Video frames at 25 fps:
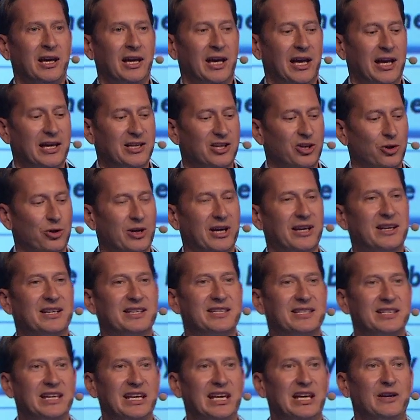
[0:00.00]
As you can
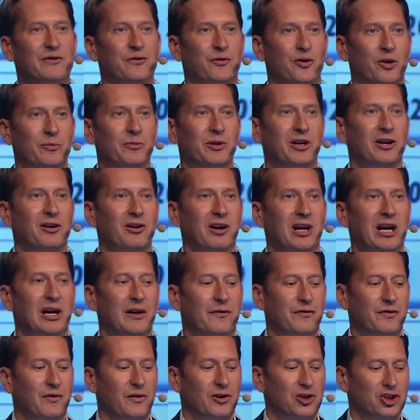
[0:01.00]
see from the
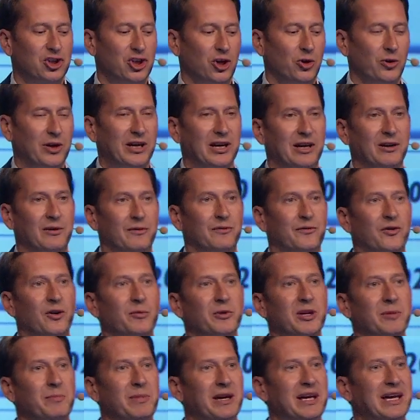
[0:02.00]
graph showing from
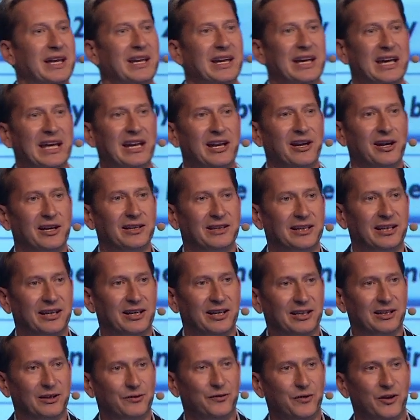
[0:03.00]
the beginning in
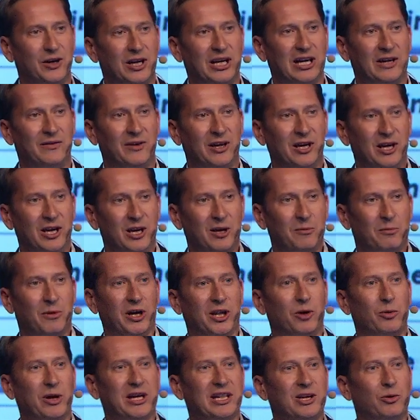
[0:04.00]
1995, by
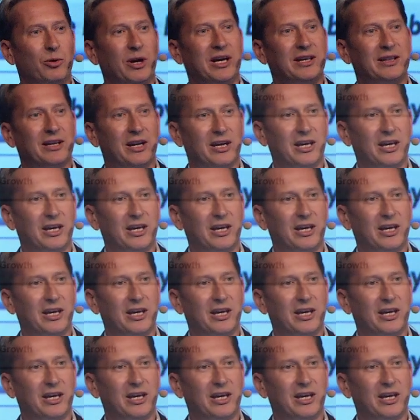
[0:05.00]
the way that I